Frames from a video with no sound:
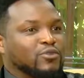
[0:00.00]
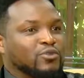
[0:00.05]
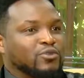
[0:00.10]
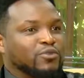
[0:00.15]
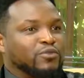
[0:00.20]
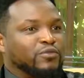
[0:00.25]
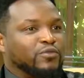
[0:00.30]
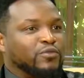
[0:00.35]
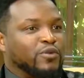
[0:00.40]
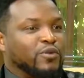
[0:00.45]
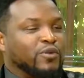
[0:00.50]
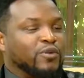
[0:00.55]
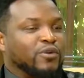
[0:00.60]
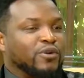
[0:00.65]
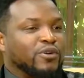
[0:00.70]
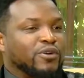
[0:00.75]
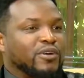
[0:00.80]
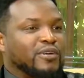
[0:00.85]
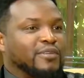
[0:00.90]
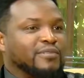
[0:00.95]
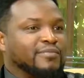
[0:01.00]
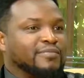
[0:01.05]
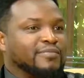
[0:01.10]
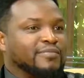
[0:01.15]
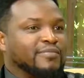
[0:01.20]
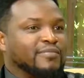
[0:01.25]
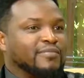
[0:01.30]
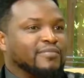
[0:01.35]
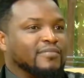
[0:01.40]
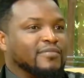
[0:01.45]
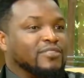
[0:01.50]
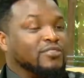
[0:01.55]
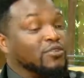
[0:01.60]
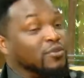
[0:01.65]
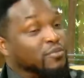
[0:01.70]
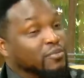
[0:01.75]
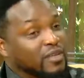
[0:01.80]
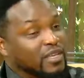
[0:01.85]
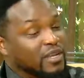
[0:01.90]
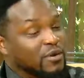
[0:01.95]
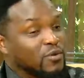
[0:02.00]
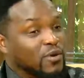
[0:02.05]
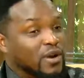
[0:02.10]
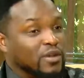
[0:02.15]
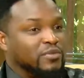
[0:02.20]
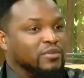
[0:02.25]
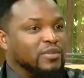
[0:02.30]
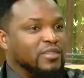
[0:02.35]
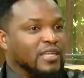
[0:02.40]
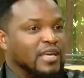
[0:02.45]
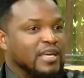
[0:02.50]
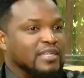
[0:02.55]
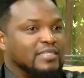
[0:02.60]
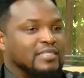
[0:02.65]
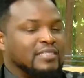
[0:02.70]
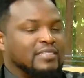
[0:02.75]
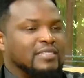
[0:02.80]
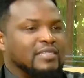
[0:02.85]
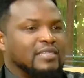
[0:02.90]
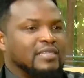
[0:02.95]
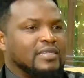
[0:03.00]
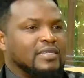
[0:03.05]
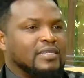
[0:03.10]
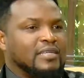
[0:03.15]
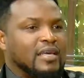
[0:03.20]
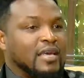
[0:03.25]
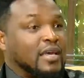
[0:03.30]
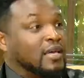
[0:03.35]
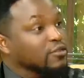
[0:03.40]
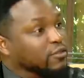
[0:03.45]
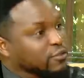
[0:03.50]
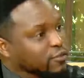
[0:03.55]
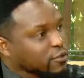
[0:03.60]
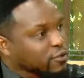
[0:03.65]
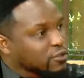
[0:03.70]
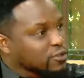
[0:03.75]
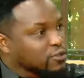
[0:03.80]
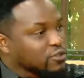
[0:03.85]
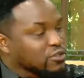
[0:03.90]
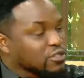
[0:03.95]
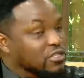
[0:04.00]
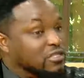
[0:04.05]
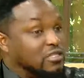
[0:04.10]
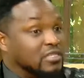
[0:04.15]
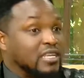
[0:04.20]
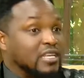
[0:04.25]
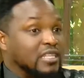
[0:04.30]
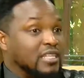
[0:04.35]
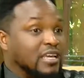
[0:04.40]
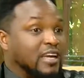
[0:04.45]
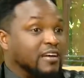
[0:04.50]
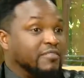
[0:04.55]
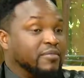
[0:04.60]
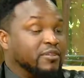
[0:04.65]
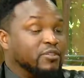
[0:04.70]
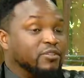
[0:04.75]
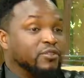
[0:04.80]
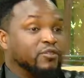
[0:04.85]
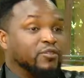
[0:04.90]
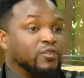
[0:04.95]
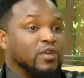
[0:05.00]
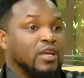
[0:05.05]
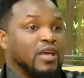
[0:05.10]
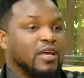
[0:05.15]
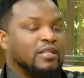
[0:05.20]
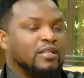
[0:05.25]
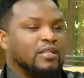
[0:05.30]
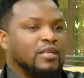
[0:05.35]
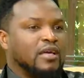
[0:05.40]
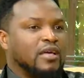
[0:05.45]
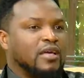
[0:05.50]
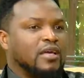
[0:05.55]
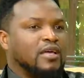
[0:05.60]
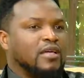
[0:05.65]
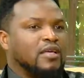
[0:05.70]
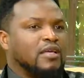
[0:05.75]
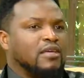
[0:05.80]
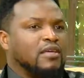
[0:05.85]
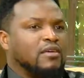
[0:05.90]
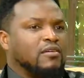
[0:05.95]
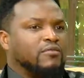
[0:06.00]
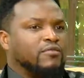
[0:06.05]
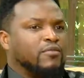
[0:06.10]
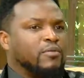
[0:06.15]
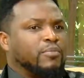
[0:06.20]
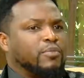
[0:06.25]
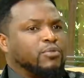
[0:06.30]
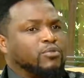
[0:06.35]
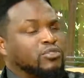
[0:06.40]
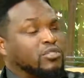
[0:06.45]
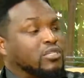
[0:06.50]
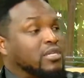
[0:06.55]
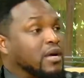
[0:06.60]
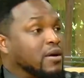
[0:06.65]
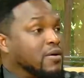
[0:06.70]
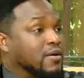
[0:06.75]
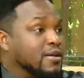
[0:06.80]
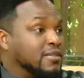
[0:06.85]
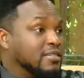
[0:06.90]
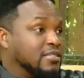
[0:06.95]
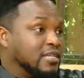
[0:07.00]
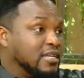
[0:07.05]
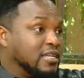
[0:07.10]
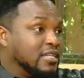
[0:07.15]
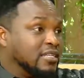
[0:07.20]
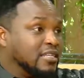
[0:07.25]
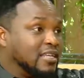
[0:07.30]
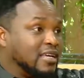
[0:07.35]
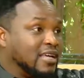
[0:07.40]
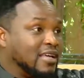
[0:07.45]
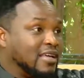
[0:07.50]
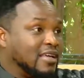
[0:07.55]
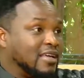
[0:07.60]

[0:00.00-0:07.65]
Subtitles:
for being one with us, and of course UCC and the government of Uganda for pushing our agenda.